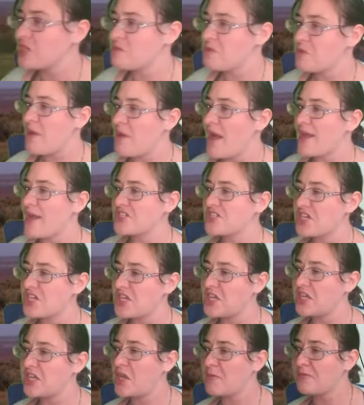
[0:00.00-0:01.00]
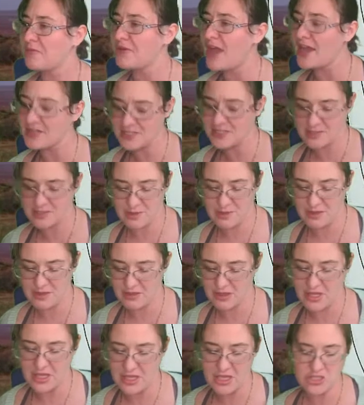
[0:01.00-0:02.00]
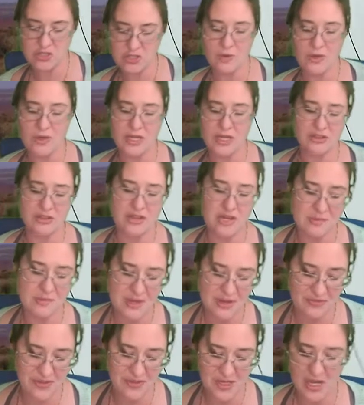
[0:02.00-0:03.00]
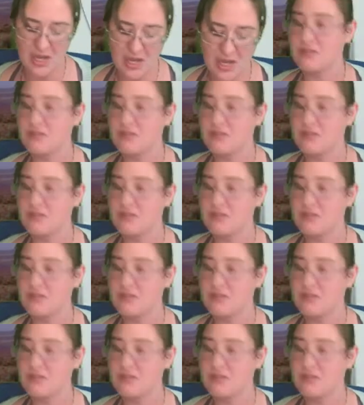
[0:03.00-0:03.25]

watching approximately a 20 30 minute video.